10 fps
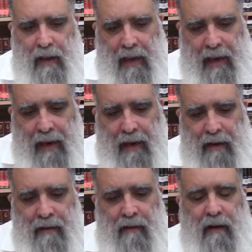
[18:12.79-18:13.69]

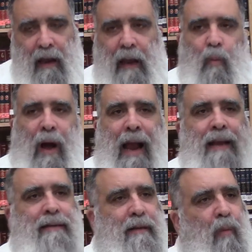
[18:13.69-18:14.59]
And, and why
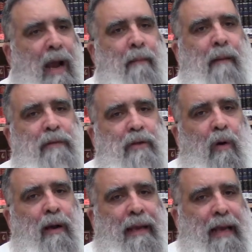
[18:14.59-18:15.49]
is it, why am I
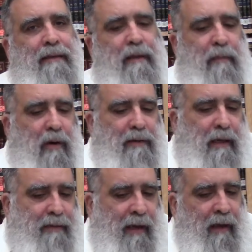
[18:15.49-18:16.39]
so against it? Because
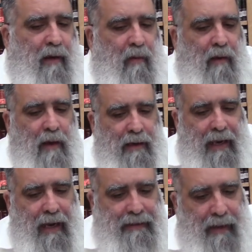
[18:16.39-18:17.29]
I'll tell you, when
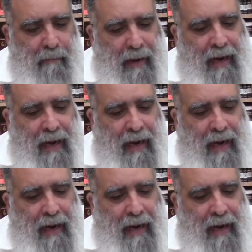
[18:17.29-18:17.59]
you're going